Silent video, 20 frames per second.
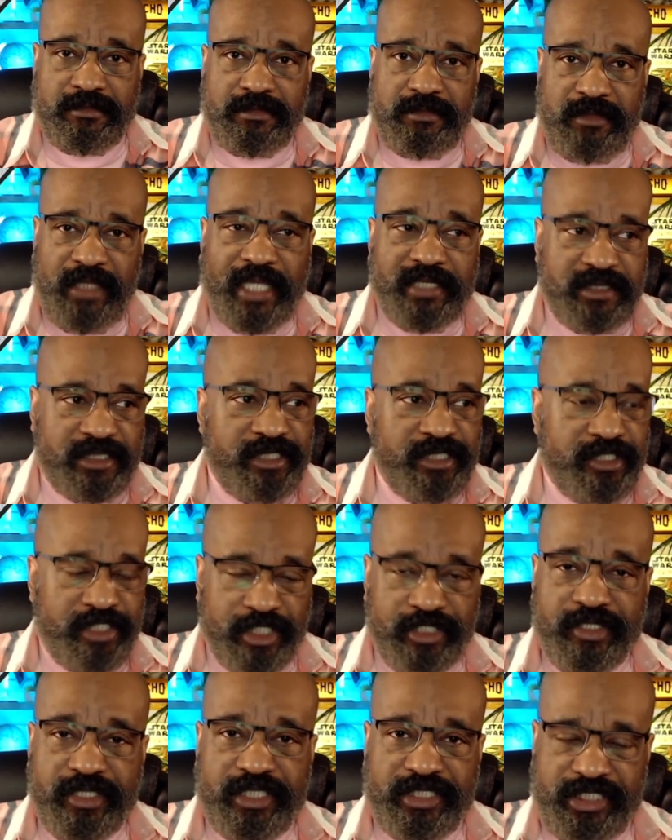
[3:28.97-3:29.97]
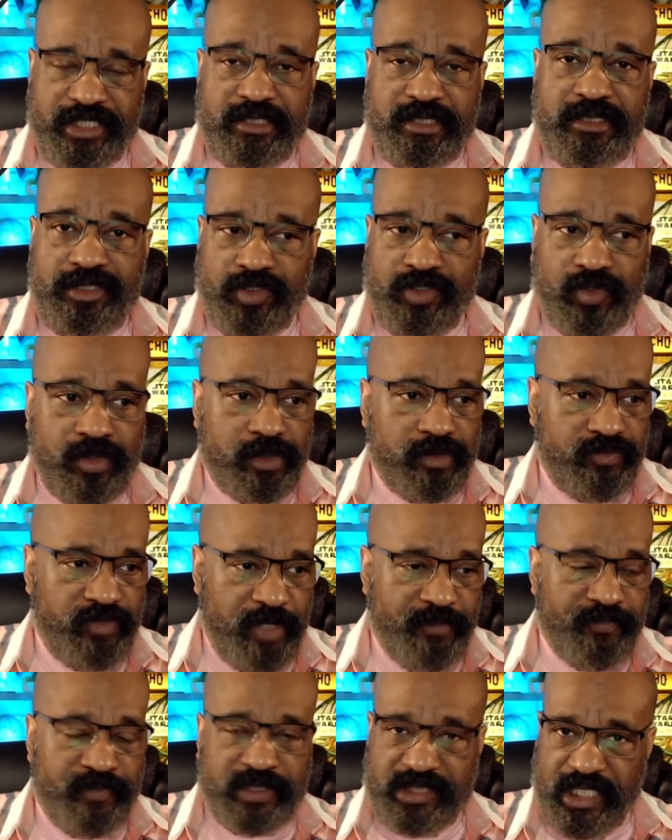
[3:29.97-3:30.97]
That's encouraging your
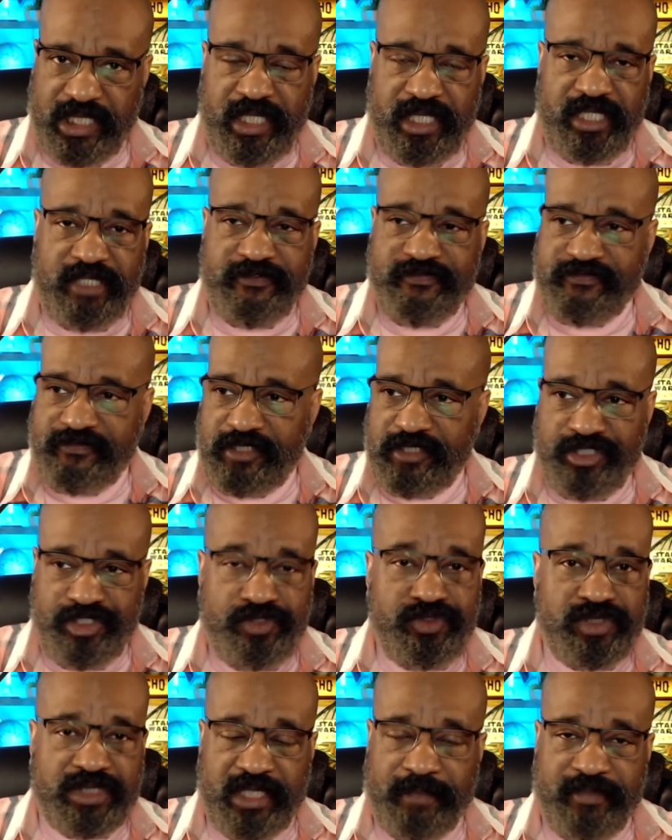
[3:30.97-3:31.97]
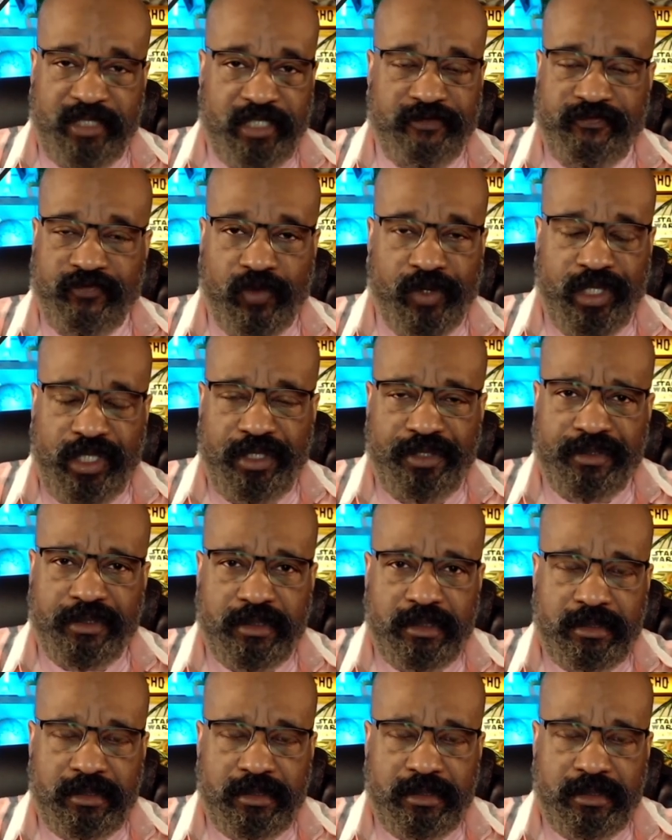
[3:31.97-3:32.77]
representative to do something for you.